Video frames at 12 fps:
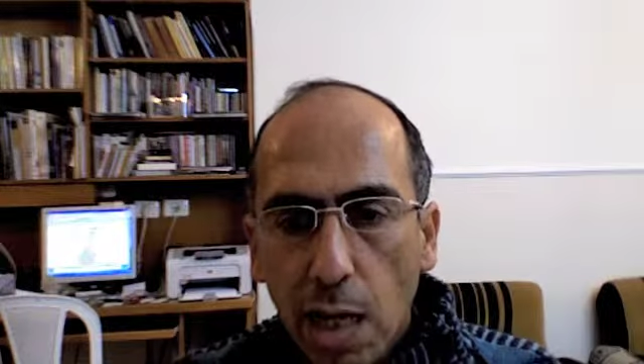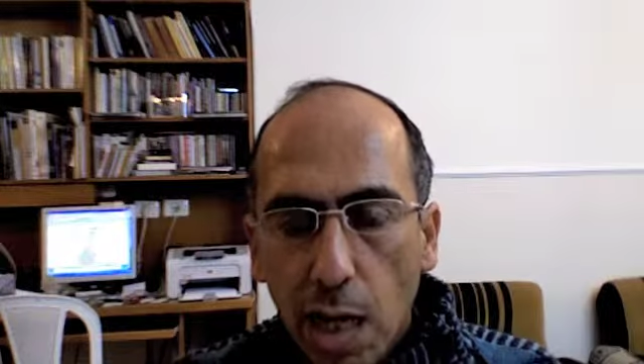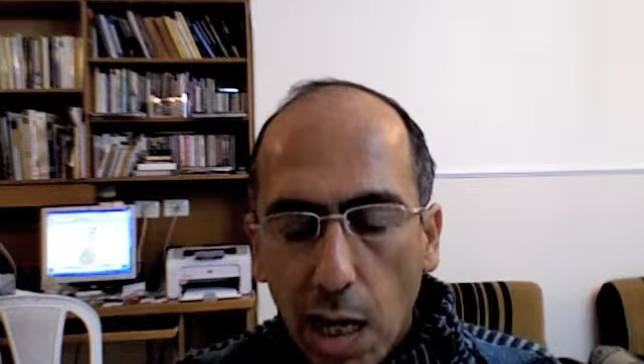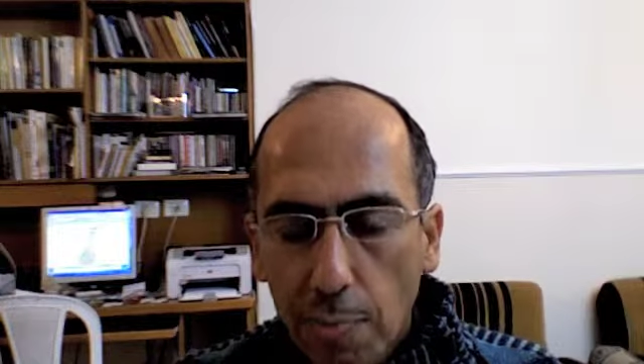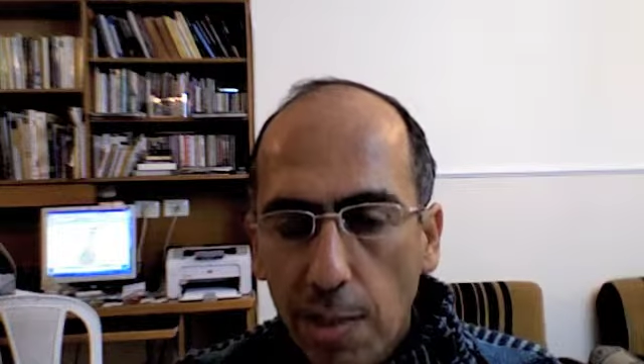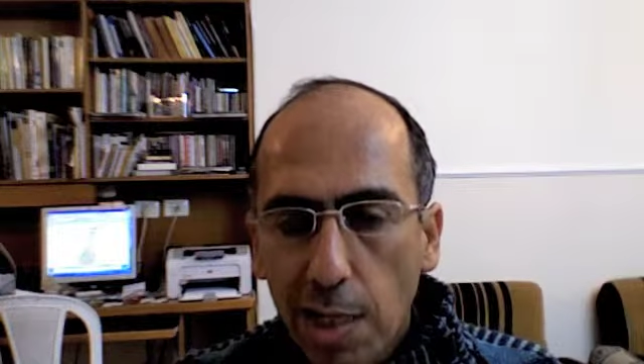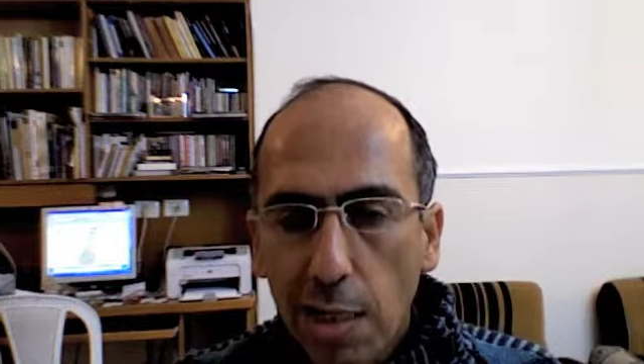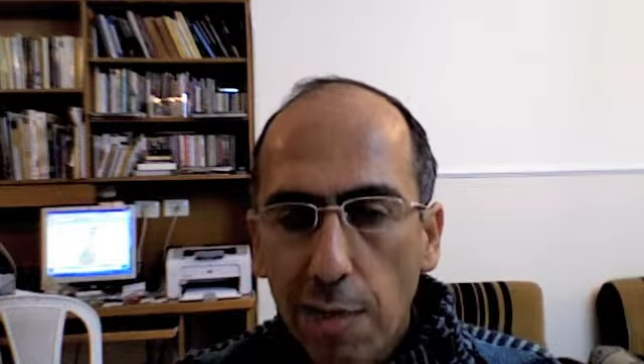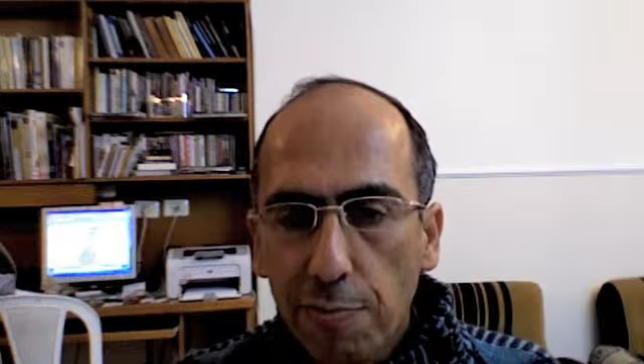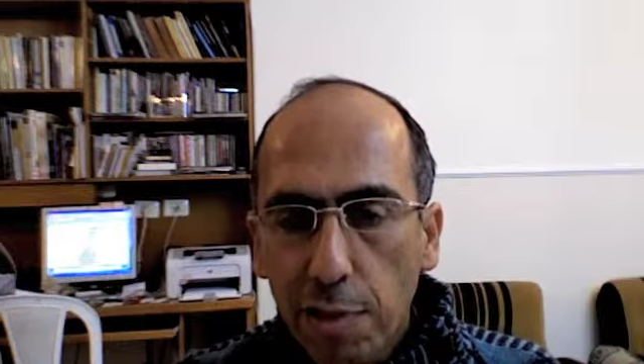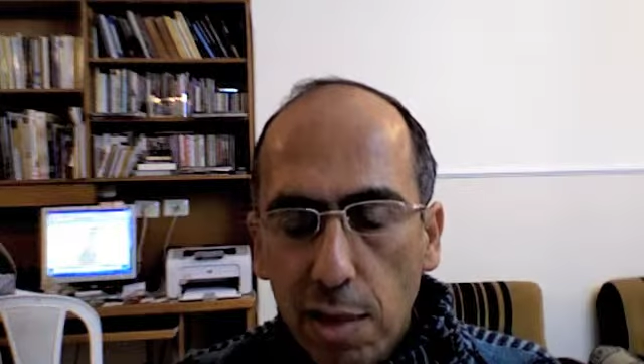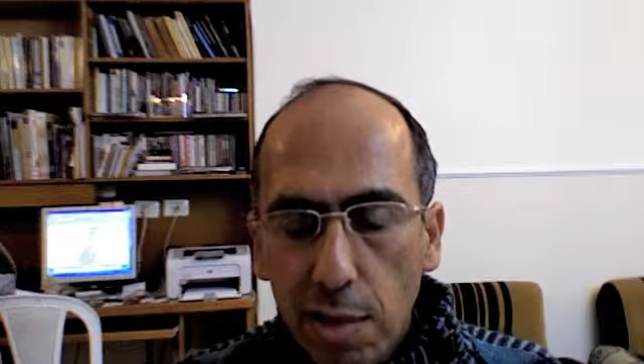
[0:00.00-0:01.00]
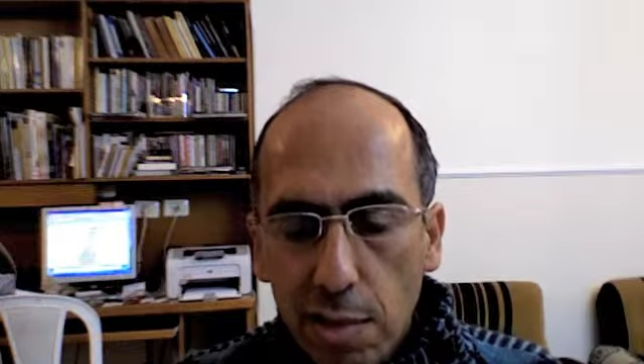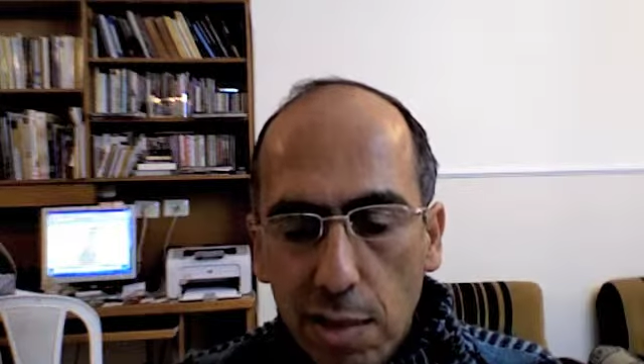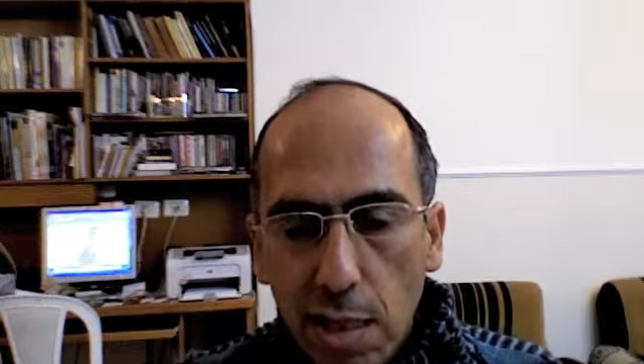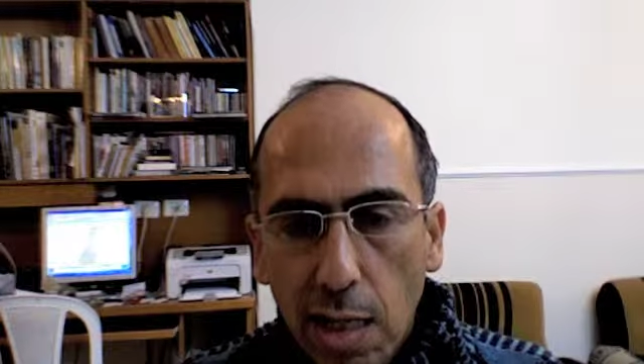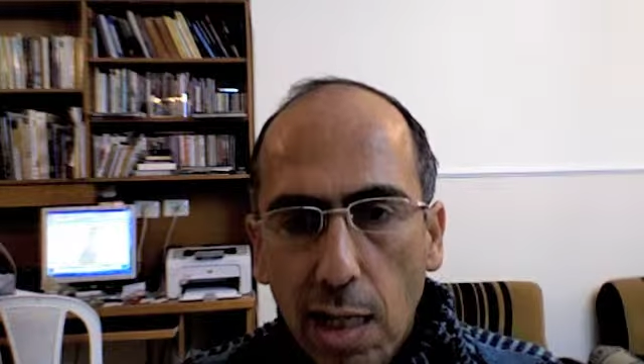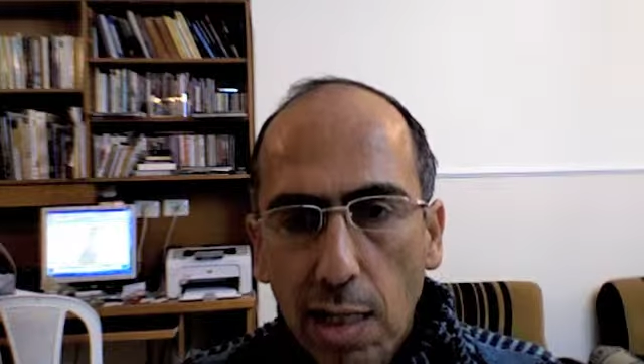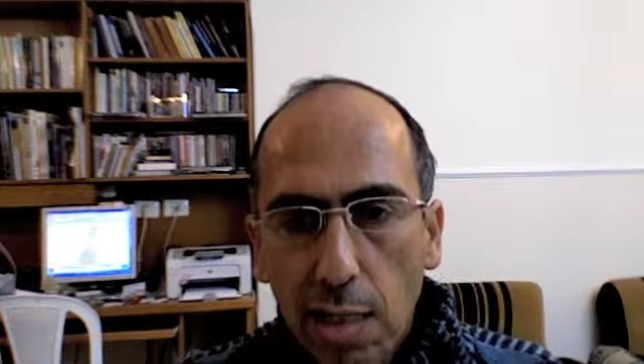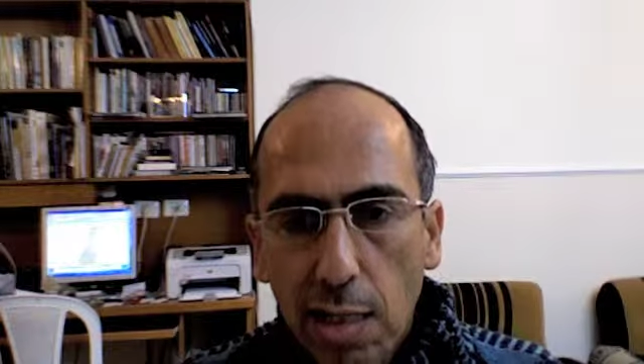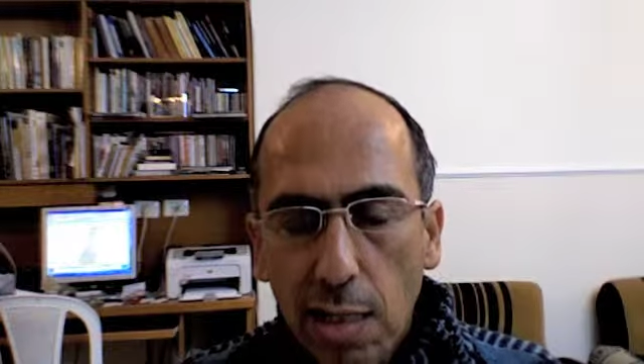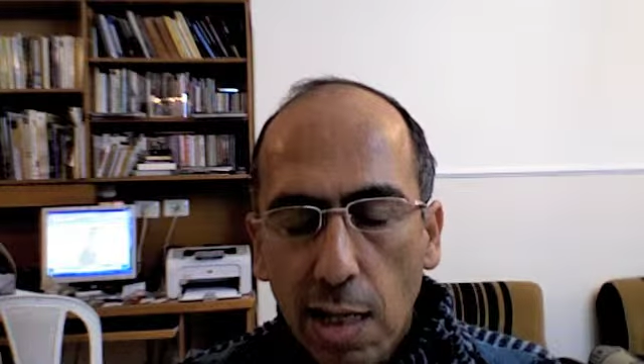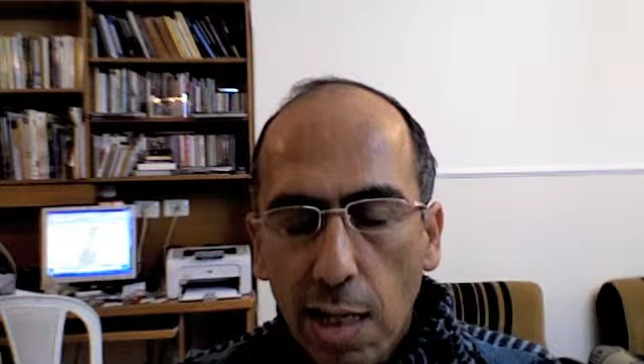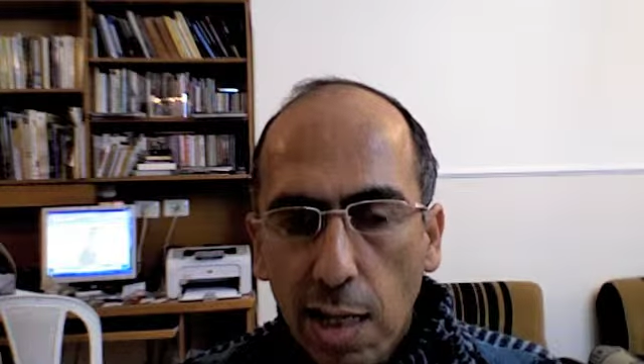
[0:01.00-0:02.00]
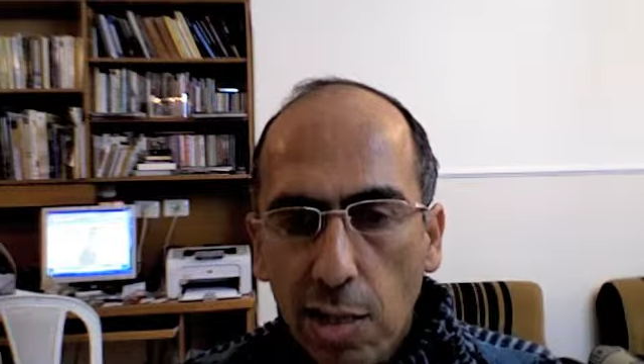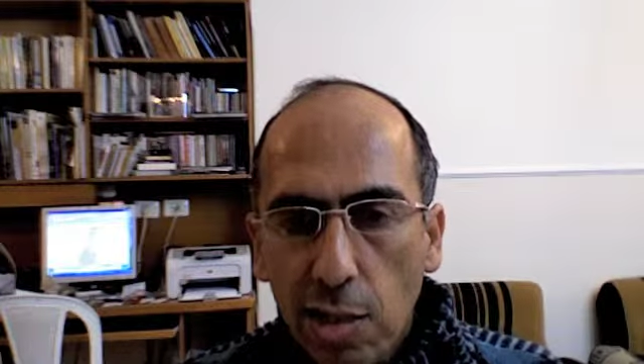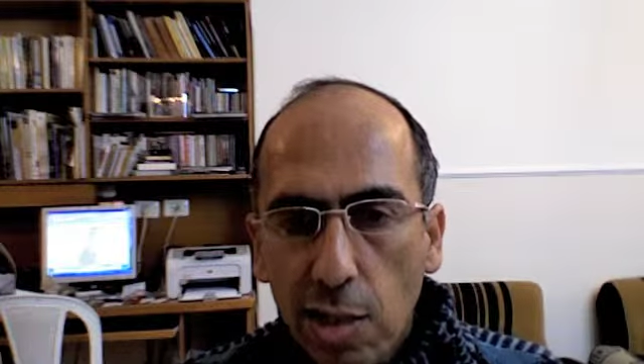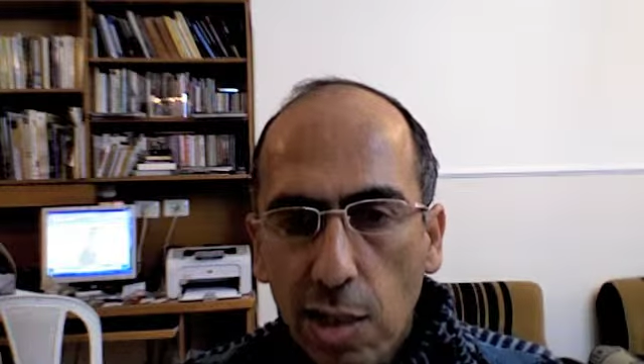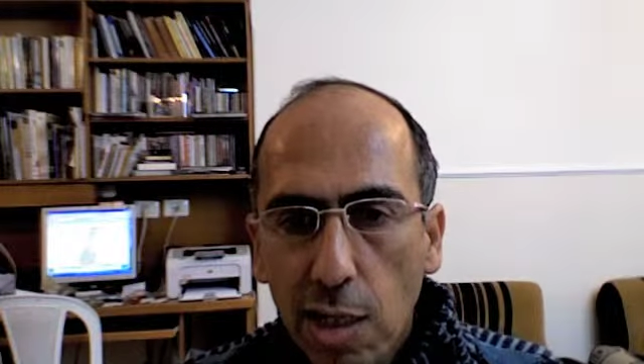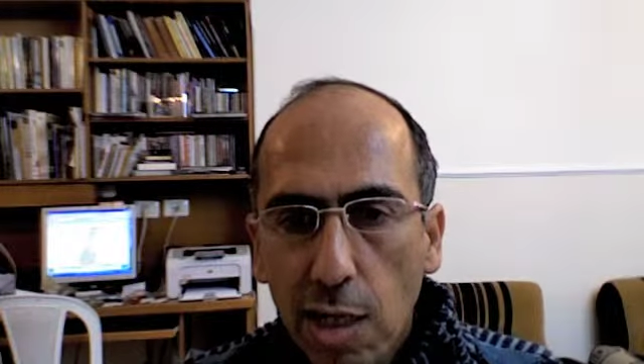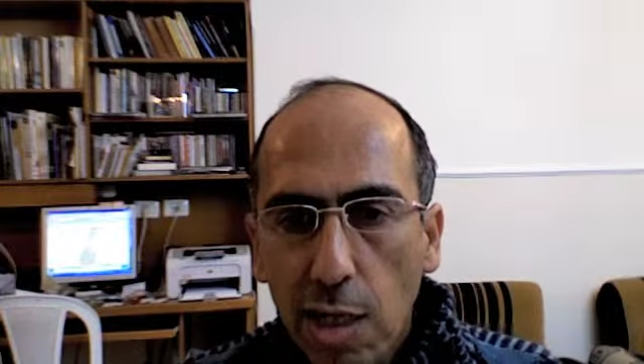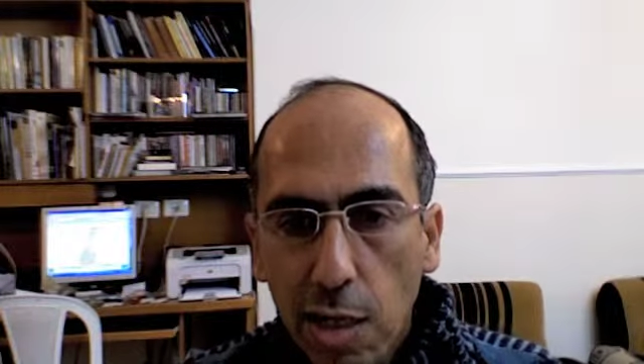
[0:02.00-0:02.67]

I believe there is an international